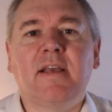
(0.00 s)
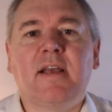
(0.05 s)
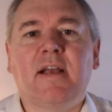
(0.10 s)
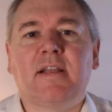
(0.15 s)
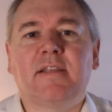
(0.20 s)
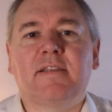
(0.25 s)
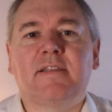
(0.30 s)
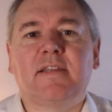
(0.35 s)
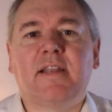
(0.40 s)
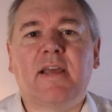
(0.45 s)

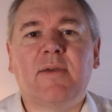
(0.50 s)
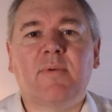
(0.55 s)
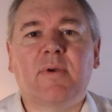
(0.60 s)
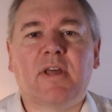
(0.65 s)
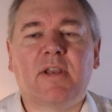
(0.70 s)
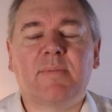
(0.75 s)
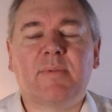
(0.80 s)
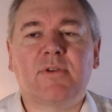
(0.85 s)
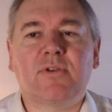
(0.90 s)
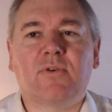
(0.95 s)
and today we're
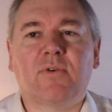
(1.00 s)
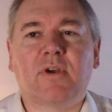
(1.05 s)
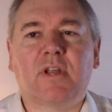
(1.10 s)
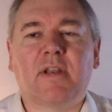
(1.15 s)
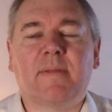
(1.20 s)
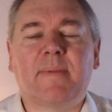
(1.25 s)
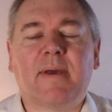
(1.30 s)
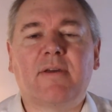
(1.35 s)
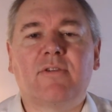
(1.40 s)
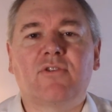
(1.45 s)
going to be talking
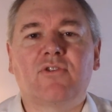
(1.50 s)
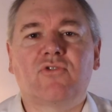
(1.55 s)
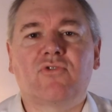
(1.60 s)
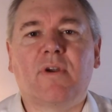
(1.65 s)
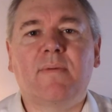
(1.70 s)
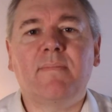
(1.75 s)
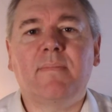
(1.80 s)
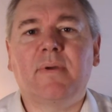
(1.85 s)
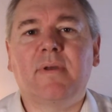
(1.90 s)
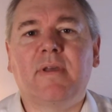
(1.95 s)
about
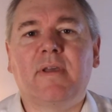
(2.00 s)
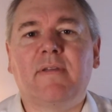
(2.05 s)
Trump,